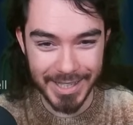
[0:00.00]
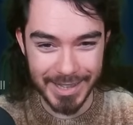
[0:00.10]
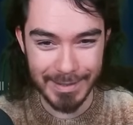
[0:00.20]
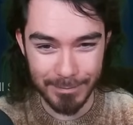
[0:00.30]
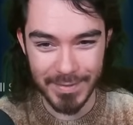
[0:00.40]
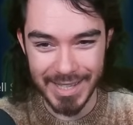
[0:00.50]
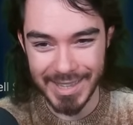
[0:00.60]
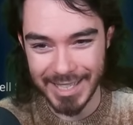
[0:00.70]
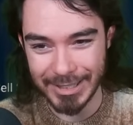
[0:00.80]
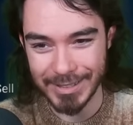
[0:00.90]
in the
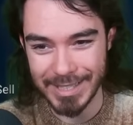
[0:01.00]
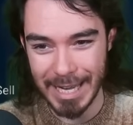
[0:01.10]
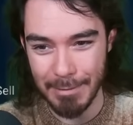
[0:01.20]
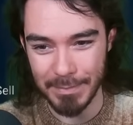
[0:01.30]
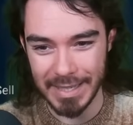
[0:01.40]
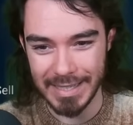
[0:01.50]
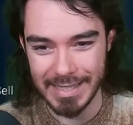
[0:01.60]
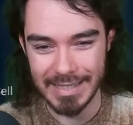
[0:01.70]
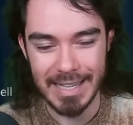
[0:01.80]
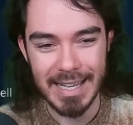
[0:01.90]
mythical
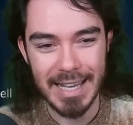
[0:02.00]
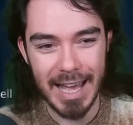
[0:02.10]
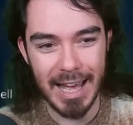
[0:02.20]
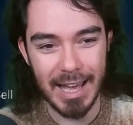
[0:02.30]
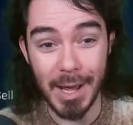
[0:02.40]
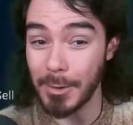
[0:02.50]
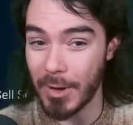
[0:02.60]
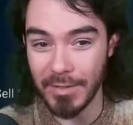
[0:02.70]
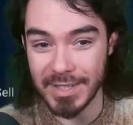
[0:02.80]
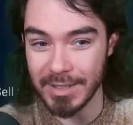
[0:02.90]
champions. Uh, I don't
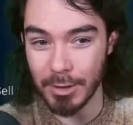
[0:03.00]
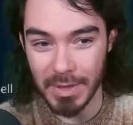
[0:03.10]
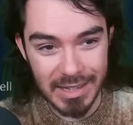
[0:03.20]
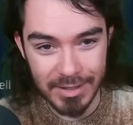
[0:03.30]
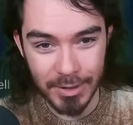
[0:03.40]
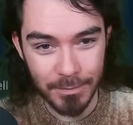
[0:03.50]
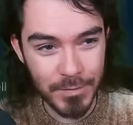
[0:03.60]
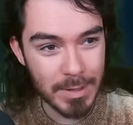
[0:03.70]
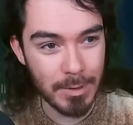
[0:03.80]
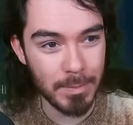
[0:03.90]
have a single mythical,
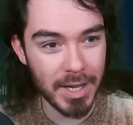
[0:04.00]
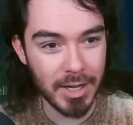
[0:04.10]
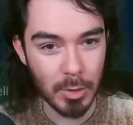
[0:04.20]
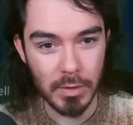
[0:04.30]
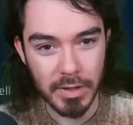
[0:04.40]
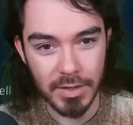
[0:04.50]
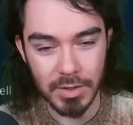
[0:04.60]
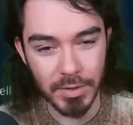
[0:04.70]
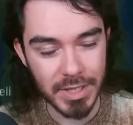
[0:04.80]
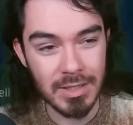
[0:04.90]
but by God, we've got
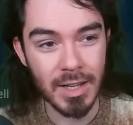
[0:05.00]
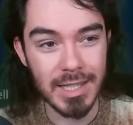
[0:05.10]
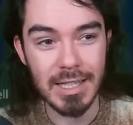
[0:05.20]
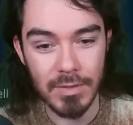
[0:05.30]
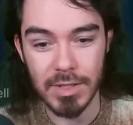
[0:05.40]
souls. It's nice to have the